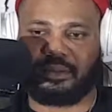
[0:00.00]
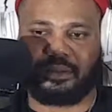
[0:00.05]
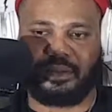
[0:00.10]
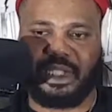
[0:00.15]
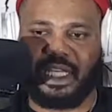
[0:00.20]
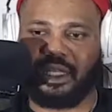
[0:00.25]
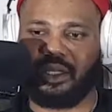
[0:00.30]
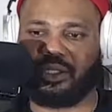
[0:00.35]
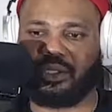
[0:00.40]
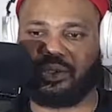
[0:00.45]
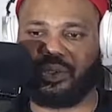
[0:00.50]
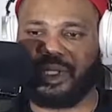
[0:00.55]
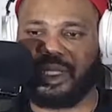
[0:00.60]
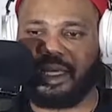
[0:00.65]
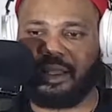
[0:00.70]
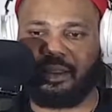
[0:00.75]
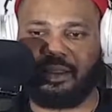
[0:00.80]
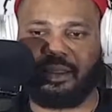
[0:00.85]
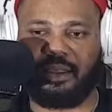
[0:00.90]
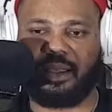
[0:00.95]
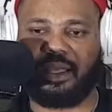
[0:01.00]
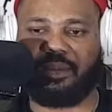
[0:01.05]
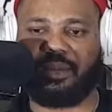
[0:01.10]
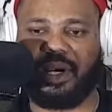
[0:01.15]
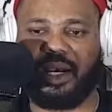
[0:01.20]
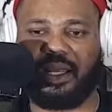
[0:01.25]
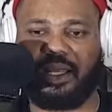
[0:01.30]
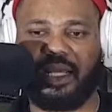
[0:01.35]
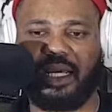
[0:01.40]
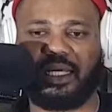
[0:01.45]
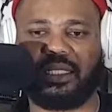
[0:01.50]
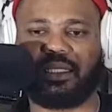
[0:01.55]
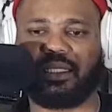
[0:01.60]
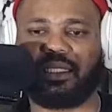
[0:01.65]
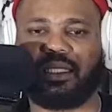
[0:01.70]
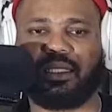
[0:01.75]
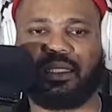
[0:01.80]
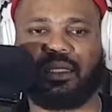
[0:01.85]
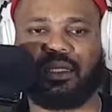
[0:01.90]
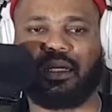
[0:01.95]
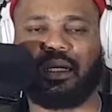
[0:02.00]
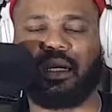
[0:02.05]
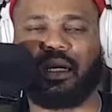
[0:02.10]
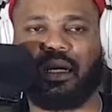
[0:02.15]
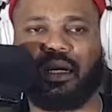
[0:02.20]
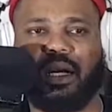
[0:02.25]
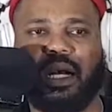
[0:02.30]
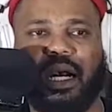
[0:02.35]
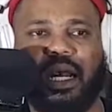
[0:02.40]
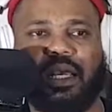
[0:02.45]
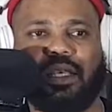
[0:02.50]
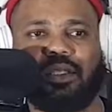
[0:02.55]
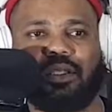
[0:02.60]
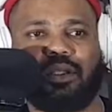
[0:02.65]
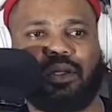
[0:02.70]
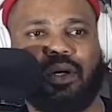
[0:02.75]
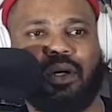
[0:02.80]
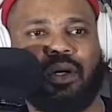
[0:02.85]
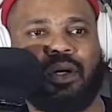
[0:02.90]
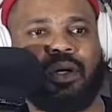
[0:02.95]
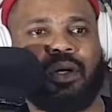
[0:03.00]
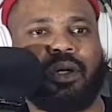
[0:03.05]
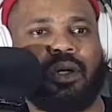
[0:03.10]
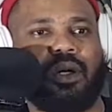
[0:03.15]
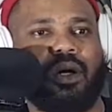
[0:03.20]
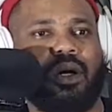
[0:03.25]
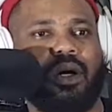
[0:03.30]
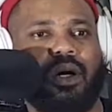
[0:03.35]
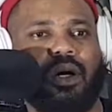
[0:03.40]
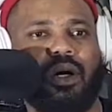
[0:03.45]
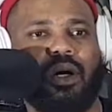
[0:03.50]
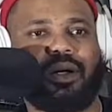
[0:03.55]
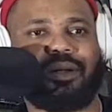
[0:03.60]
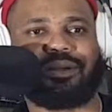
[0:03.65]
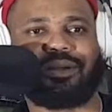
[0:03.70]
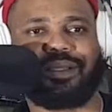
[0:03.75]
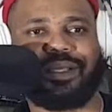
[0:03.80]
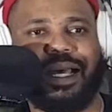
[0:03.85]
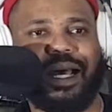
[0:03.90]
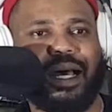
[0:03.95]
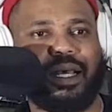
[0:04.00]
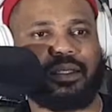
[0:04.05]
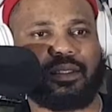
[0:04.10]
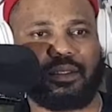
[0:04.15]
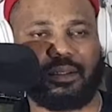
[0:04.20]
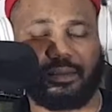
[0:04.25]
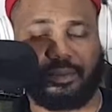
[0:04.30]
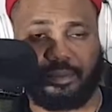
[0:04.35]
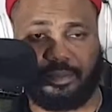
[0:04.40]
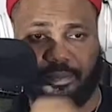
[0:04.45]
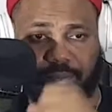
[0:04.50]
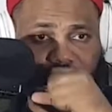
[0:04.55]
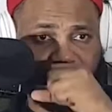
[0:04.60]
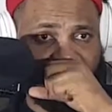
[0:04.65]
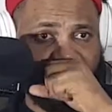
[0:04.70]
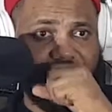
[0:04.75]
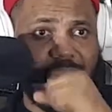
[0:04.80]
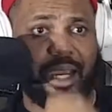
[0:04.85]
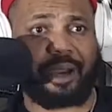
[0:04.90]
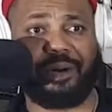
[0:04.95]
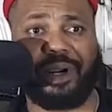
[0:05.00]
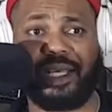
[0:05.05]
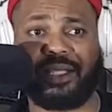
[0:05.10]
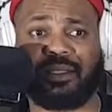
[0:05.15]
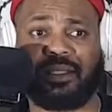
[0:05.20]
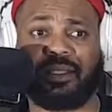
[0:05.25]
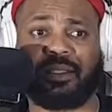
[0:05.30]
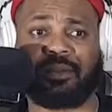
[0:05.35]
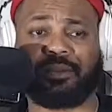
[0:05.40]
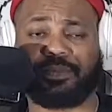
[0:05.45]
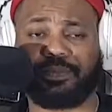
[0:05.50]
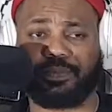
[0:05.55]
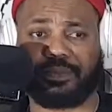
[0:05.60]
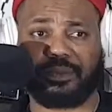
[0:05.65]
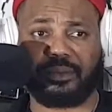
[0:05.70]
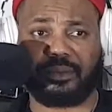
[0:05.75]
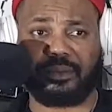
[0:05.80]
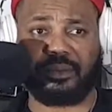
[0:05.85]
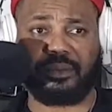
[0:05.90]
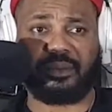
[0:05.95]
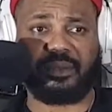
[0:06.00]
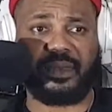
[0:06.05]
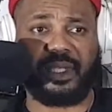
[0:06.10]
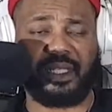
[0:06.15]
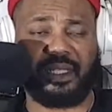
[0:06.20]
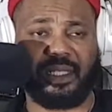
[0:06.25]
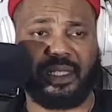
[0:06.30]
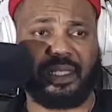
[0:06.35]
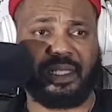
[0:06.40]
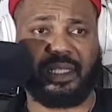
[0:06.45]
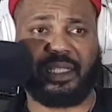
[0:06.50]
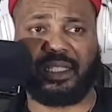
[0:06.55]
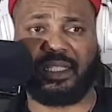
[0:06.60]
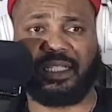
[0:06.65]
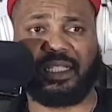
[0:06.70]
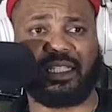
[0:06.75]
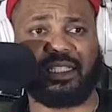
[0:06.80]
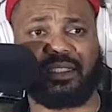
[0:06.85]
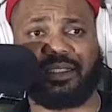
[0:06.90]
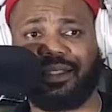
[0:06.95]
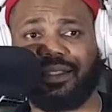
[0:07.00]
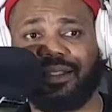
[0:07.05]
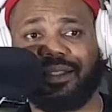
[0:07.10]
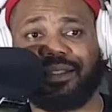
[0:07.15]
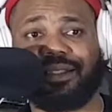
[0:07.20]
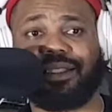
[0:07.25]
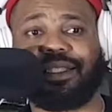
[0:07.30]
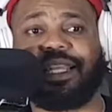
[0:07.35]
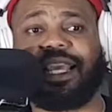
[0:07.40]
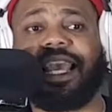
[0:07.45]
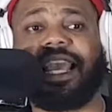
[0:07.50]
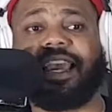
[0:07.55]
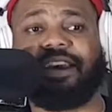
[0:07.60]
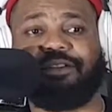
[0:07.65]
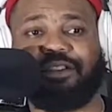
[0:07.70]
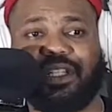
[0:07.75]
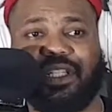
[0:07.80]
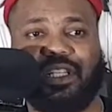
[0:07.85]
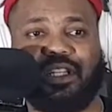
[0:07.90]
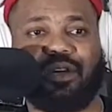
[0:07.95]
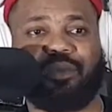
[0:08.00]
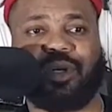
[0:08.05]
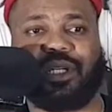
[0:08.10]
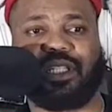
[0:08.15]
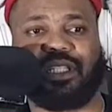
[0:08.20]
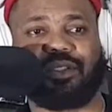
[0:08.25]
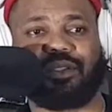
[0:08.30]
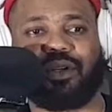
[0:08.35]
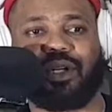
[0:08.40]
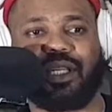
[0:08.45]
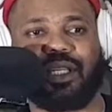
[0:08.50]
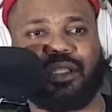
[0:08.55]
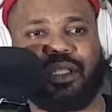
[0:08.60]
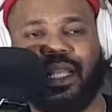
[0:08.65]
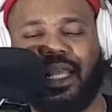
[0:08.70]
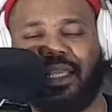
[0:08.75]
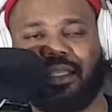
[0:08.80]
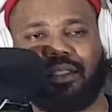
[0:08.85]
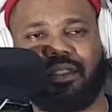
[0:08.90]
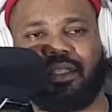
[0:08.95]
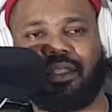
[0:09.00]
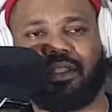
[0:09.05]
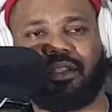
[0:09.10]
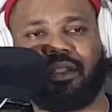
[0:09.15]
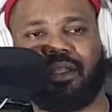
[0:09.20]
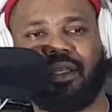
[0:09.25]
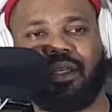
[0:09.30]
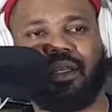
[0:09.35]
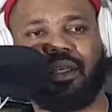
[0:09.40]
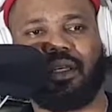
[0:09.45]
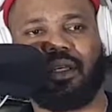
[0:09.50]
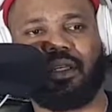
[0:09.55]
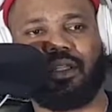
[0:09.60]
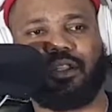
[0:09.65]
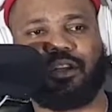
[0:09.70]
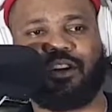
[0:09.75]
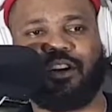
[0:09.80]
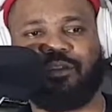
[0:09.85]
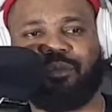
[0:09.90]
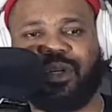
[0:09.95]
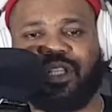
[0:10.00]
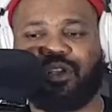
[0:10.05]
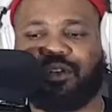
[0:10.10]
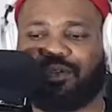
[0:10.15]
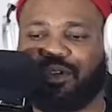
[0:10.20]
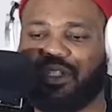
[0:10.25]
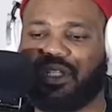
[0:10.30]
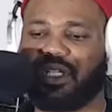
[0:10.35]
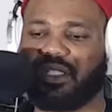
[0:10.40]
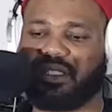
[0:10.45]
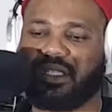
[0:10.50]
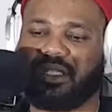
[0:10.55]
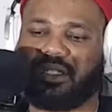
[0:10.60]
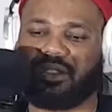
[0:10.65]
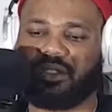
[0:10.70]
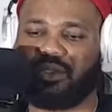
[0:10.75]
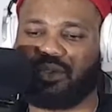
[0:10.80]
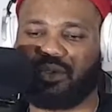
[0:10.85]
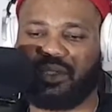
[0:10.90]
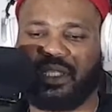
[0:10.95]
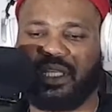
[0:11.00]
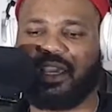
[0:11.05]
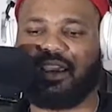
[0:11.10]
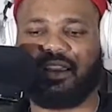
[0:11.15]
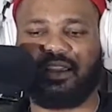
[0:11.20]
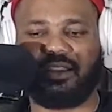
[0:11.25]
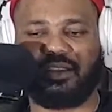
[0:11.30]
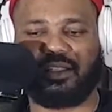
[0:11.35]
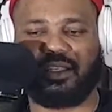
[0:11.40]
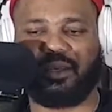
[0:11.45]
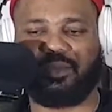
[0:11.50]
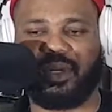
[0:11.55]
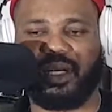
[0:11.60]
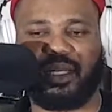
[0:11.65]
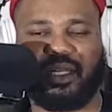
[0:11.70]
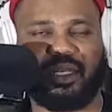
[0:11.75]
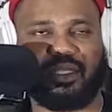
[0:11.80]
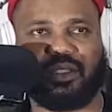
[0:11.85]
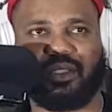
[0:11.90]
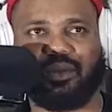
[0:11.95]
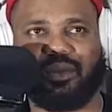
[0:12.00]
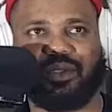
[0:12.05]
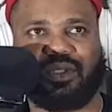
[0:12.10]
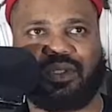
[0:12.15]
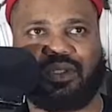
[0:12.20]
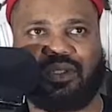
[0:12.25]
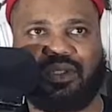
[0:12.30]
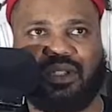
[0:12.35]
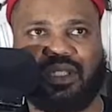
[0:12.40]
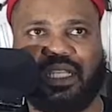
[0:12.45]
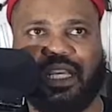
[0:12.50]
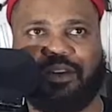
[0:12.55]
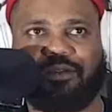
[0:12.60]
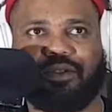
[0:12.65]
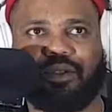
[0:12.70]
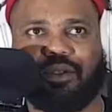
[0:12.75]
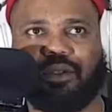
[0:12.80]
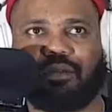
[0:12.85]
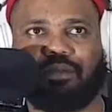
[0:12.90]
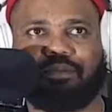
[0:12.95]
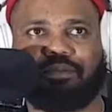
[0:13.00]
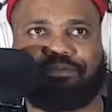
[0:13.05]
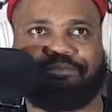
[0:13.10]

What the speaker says: They're not doing anything about that. The how is it called? SARS harassing citizen every day. Nobody's talking. Like the government officials are not doing anything about that. So we just have to,